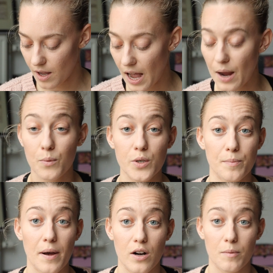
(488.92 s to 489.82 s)
I
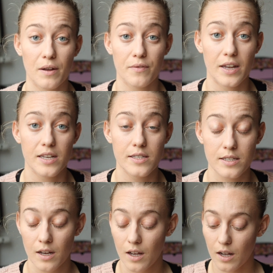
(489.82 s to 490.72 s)
would powder my
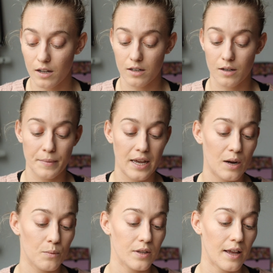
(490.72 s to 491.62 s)
face, and
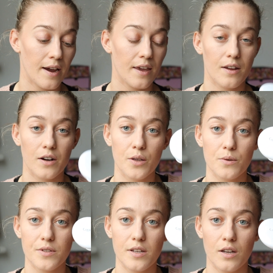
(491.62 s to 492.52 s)
I would either
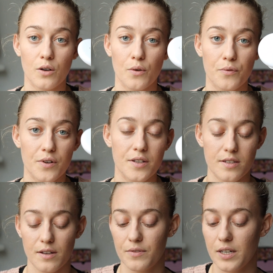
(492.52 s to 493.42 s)
use the
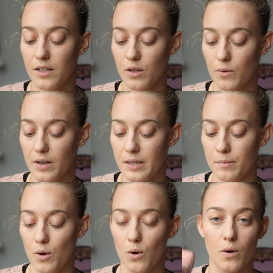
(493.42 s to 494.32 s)
Conference Avene
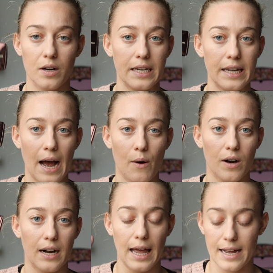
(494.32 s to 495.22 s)
cream or the
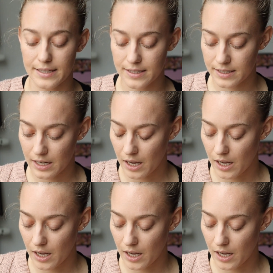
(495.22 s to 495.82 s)
Hourglass